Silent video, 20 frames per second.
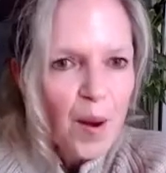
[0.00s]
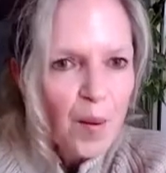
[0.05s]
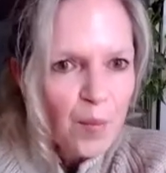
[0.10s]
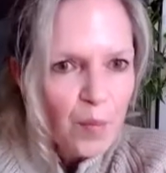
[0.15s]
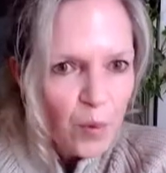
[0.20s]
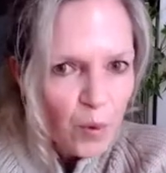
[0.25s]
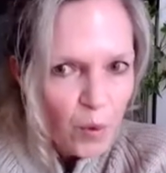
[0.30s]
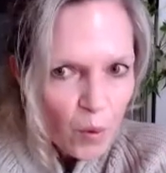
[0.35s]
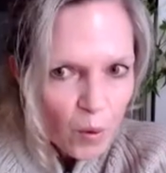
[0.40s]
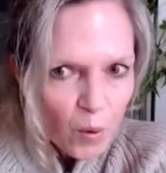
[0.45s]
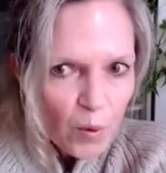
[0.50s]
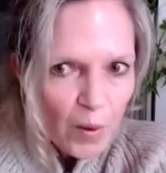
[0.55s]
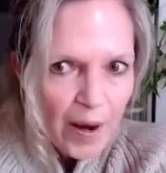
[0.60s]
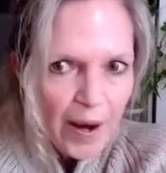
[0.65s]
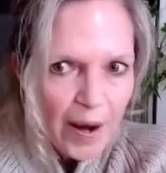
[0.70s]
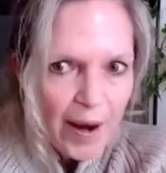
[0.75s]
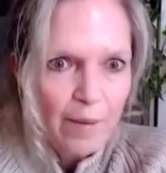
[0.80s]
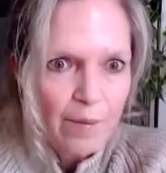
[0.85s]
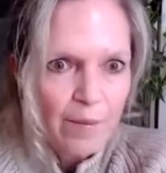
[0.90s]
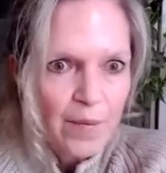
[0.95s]

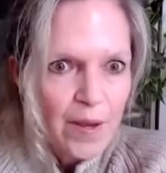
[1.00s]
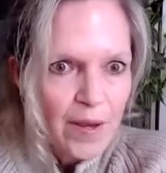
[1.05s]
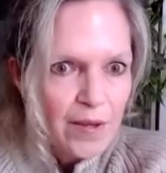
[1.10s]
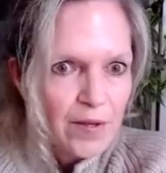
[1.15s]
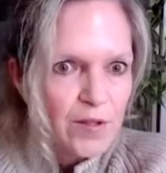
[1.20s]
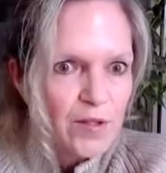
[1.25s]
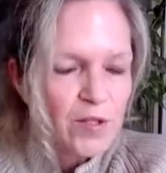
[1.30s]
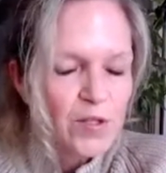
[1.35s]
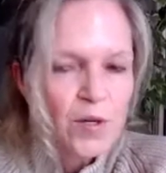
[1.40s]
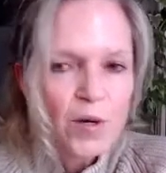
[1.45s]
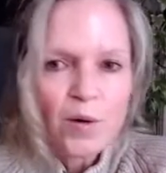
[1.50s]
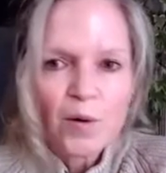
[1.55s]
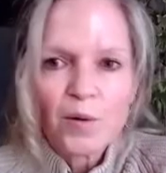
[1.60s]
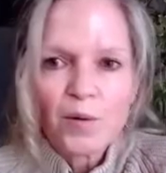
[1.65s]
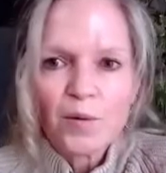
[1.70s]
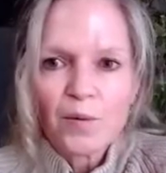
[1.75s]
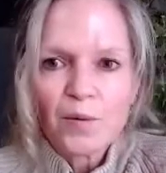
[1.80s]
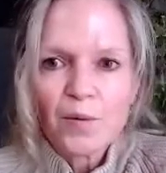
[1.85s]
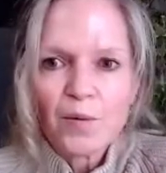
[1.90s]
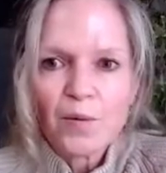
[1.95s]
program. Yeah.
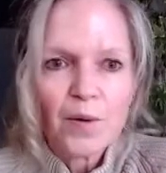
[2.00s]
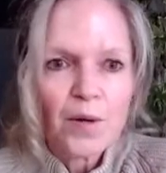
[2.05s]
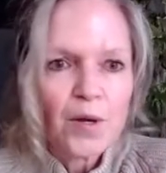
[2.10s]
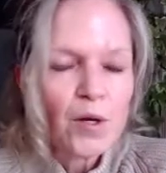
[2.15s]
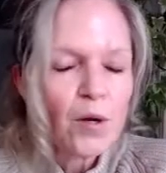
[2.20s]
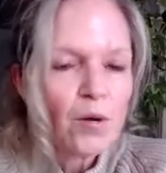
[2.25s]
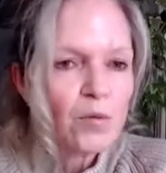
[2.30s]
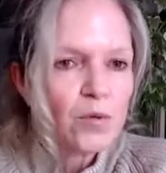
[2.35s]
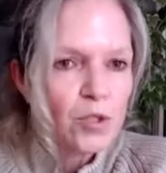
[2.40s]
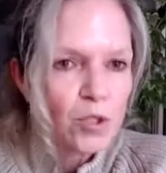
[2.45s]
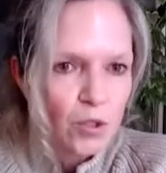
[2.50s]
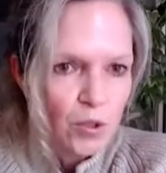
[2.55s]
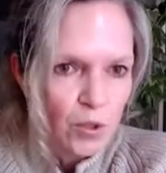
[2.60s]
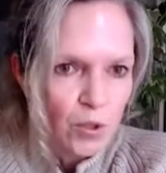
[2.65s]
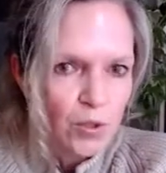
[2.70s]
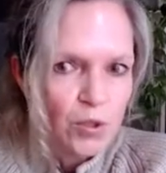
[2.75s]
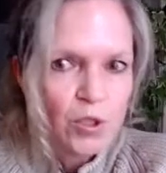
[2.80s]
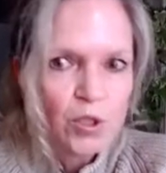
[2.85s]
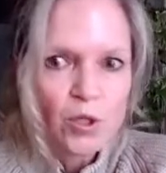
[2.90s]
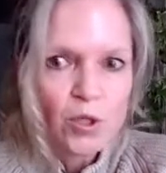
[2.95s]
So, yeah. you know, to,
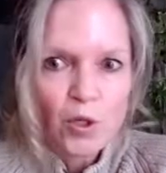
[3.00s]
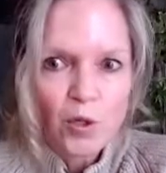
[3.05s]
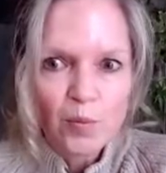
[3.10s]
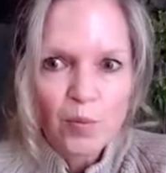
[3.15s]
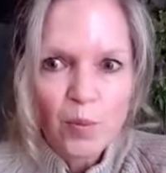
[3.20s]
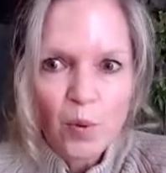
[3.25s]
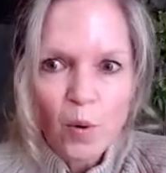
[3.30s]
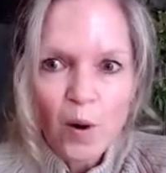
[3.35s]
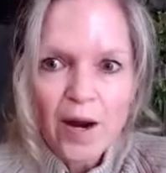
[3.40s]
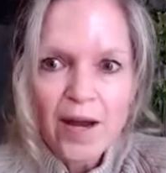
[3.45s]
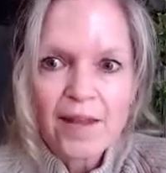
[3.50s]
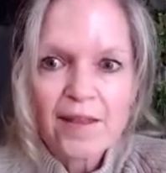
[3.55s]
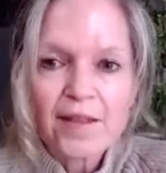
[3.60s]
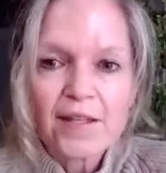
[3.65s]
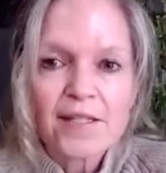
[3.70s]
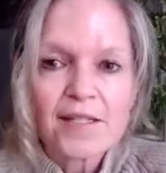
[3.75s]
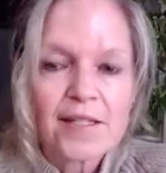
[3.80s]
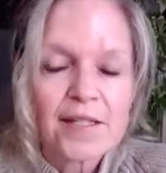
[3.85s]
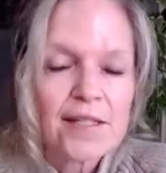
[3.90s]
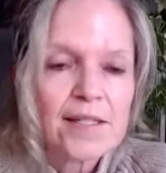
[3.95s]
to your point,
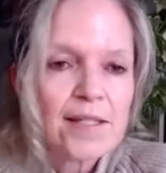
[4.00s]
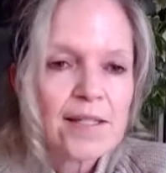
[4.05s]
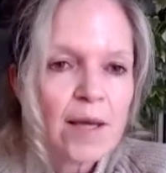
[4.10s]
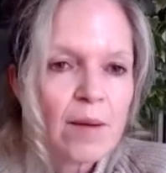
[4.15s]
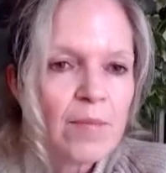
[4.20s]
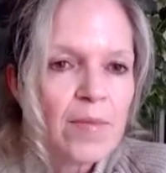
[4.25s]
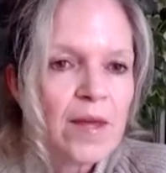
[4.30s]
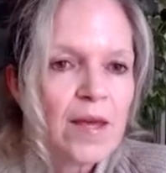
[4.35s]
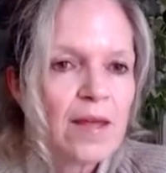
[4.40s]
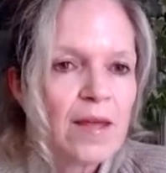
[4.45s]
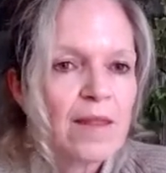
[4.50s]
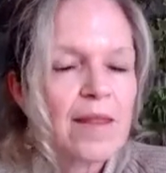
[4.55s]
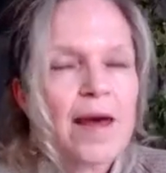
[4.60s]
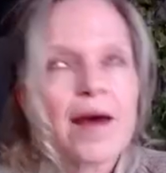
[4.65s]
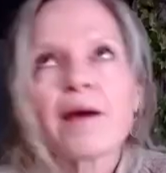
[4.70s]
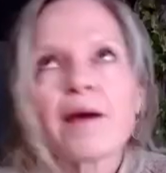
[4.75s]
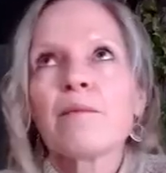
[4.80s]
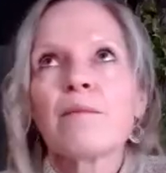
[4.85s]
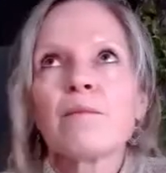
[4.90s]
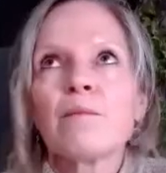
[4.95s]
this is something that